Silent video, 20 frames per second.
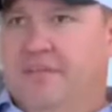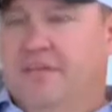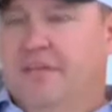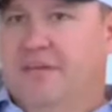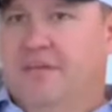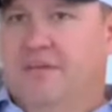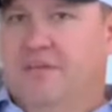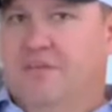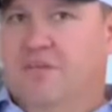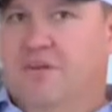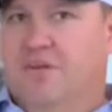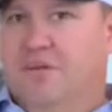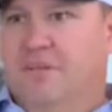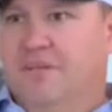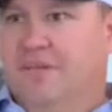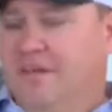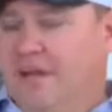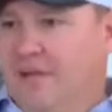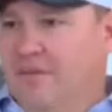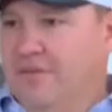I'll
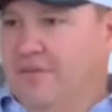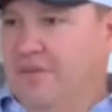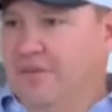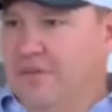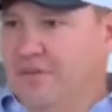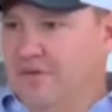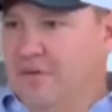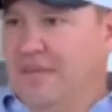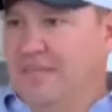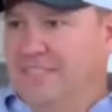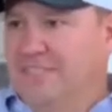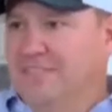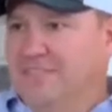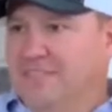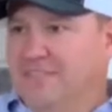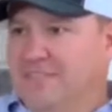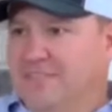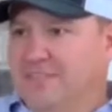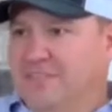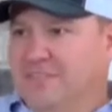call it a
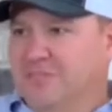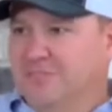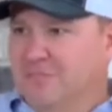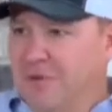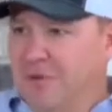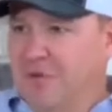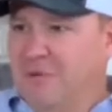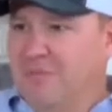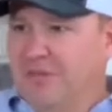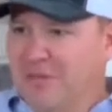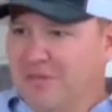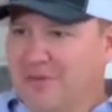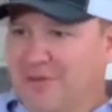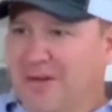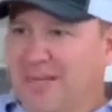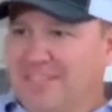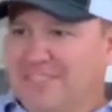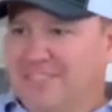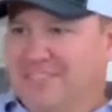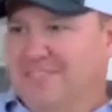crisis. There's an employment
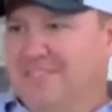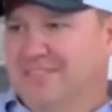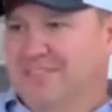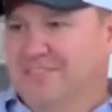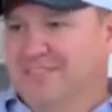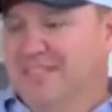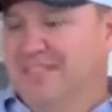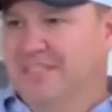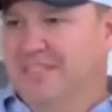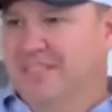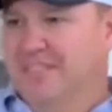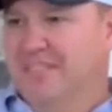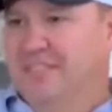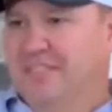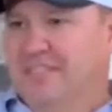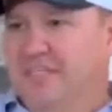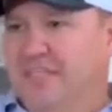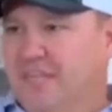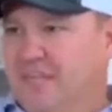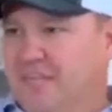crisis
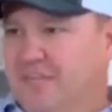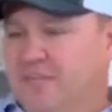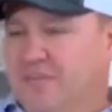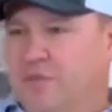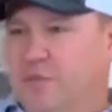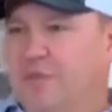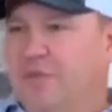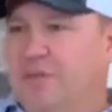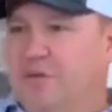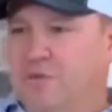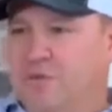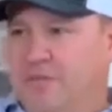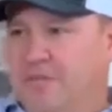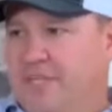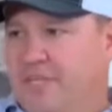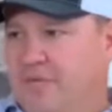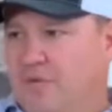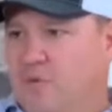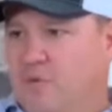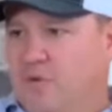in the window
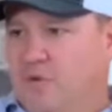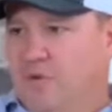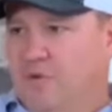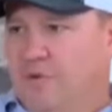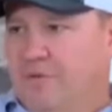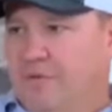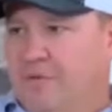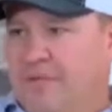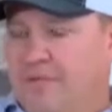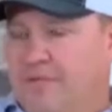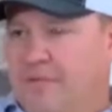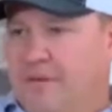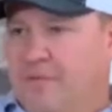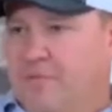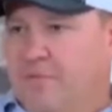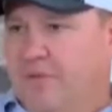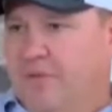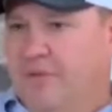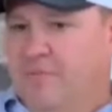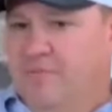cleaning world
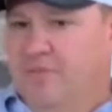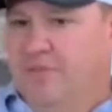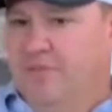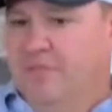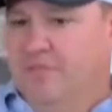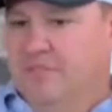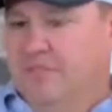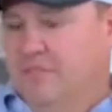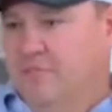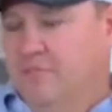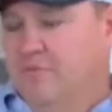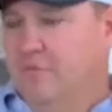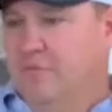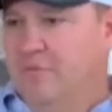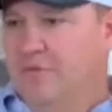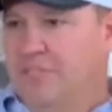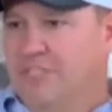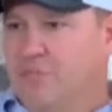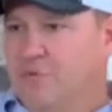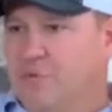and building and
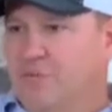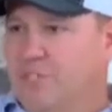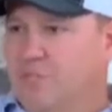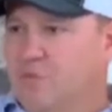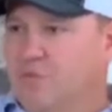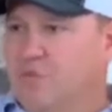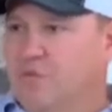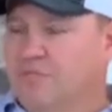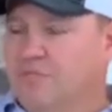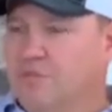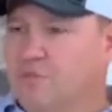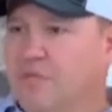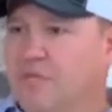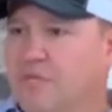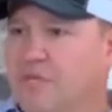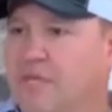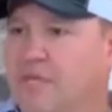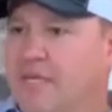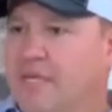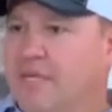pressure washer world as
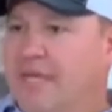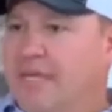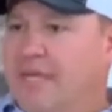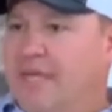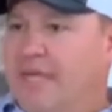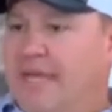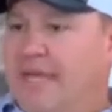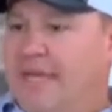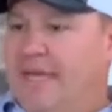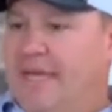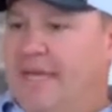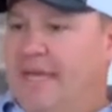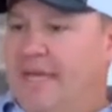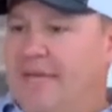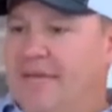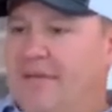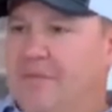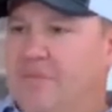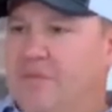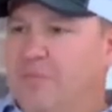well.
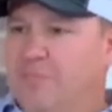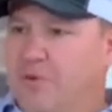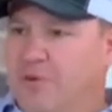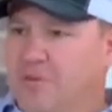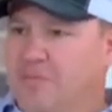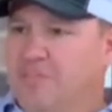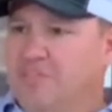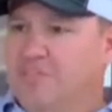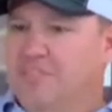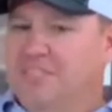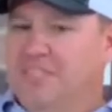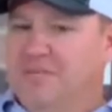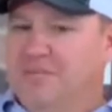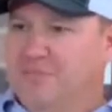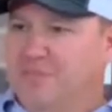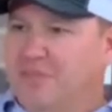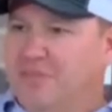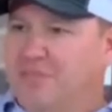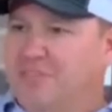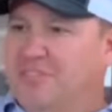And the person that
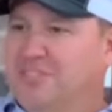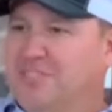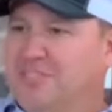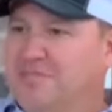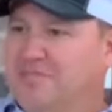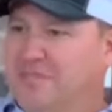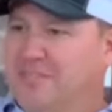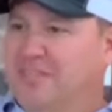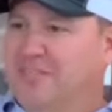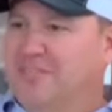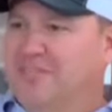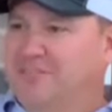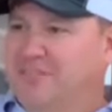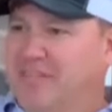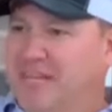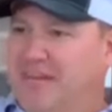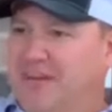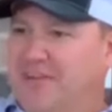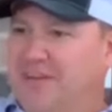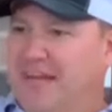emerges and figures
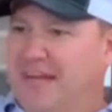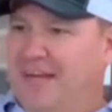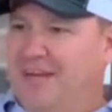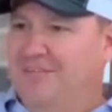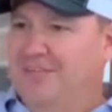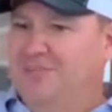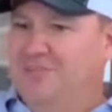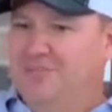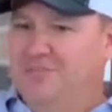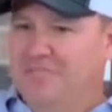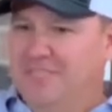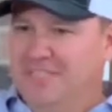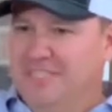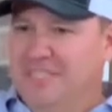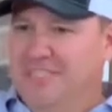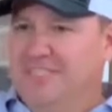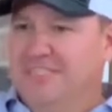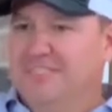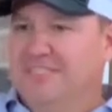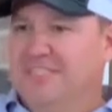out how to
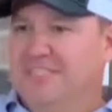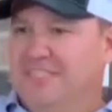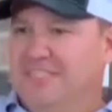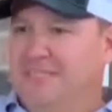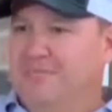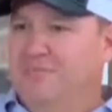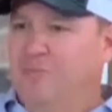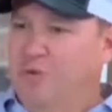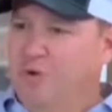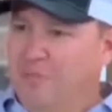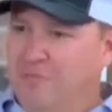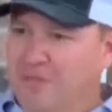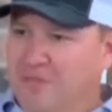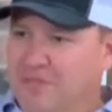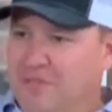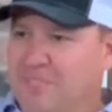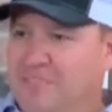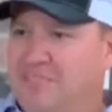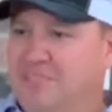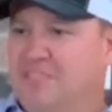clean and clean more
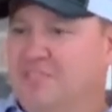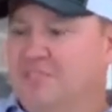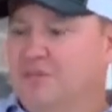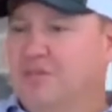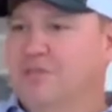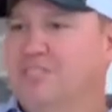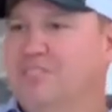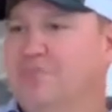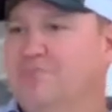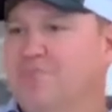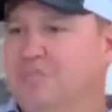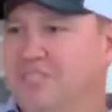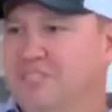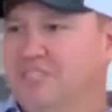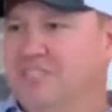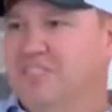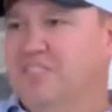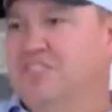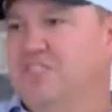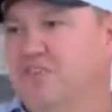buildings and grow his
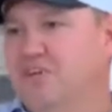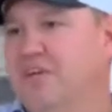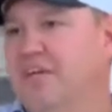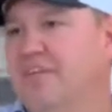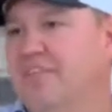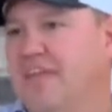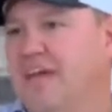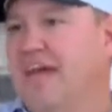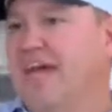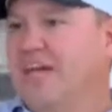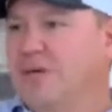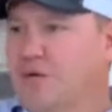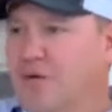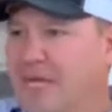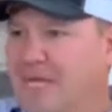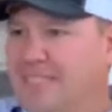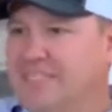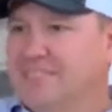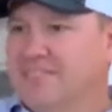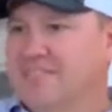business during that
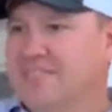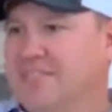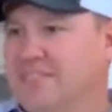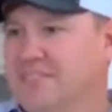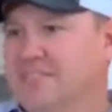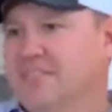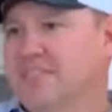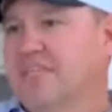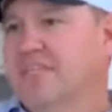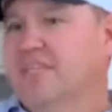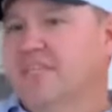crisis